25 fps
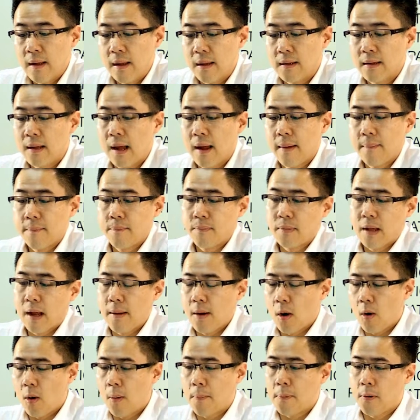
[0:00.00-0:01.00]
And
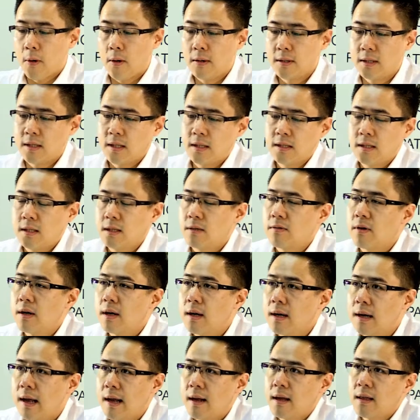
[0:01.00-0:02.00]
that whole process is
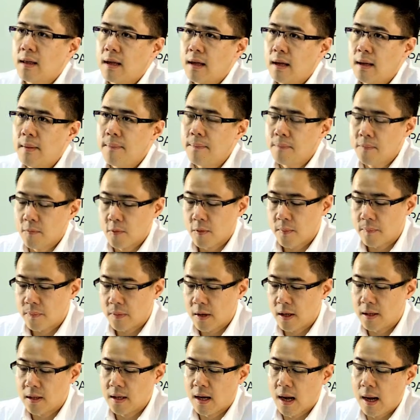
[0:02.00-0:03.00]
very lengthy
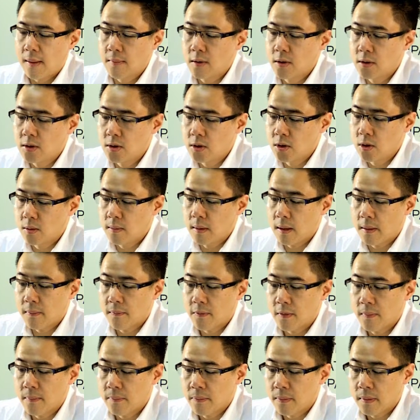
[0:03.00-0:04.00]
and time
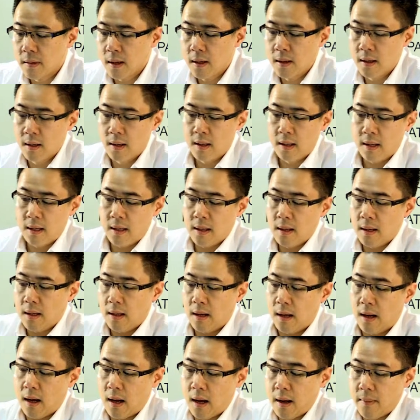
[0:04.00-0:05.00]
consuming.
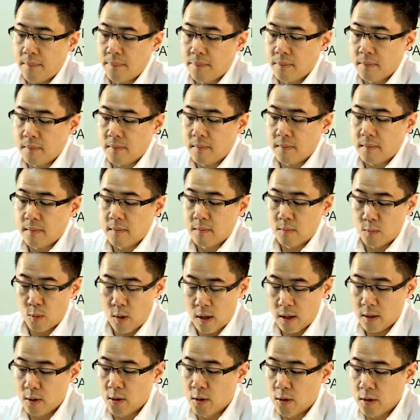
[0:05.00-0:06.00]

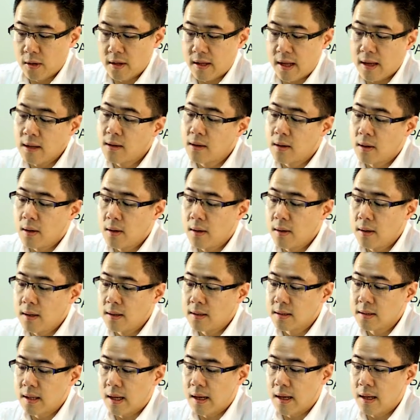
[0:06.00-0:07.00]
One good thing though
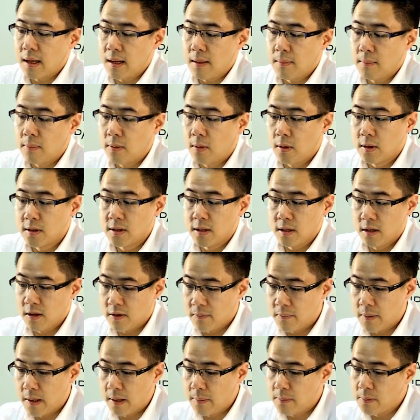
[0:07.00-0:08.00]
is that it employs a
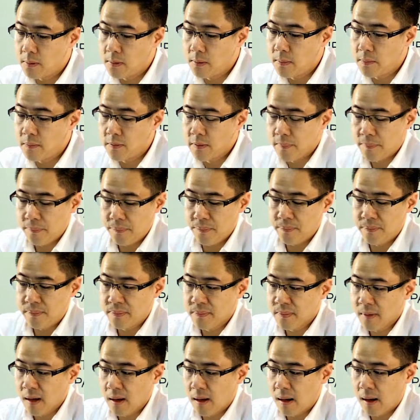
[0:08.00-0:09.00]
lot of people,
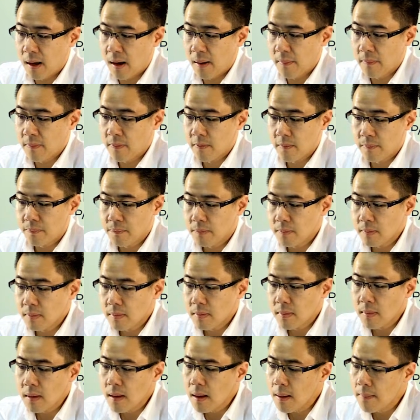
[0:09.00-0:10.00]

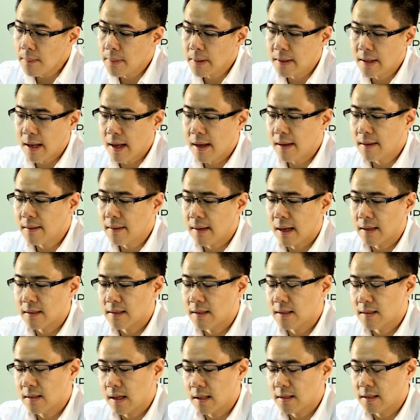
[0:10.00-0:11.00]
but then
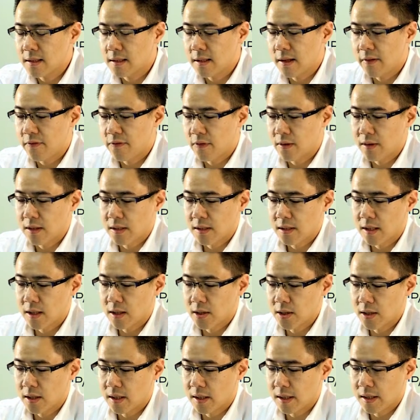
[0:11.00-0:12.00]
that's a different
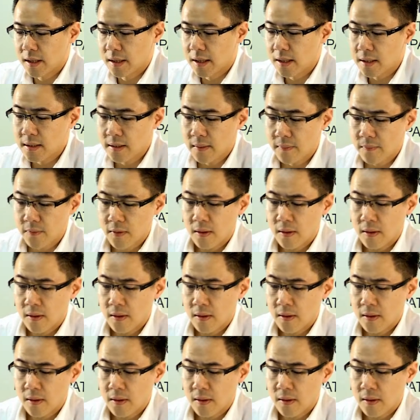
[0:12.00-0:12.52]
discussion, I guess.